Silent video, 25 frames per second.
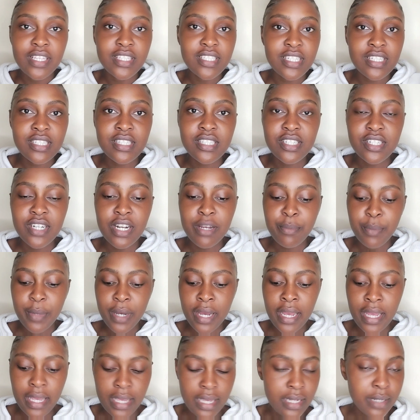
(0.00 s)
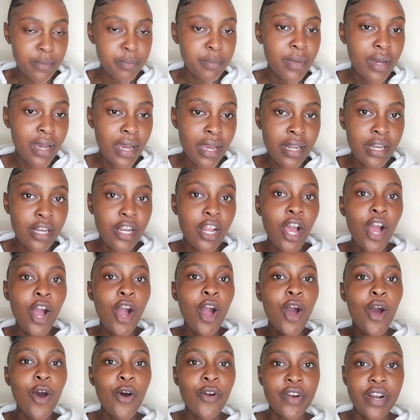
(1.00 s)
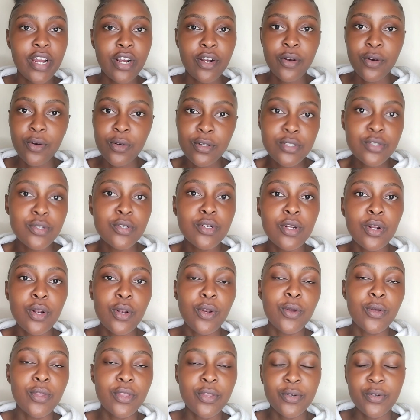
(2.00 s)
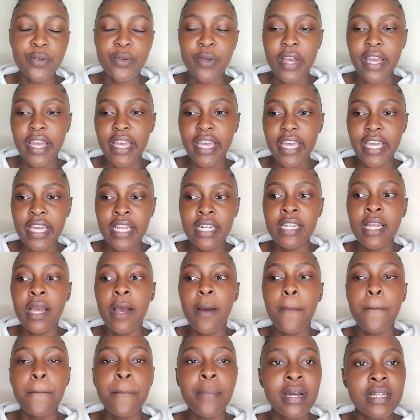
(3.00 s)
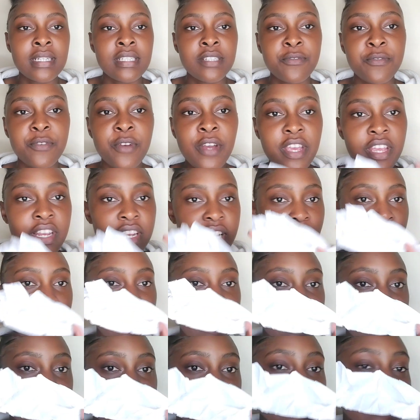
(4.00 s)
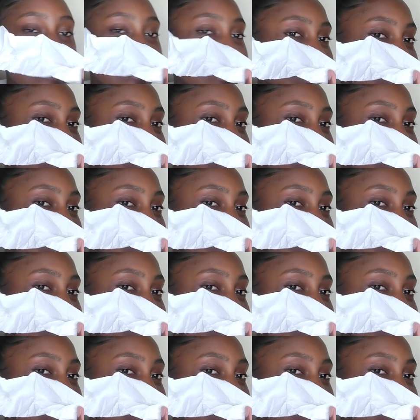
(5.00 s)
just wrap a headband or a cotton cloth on your head. But if you're in a hurry,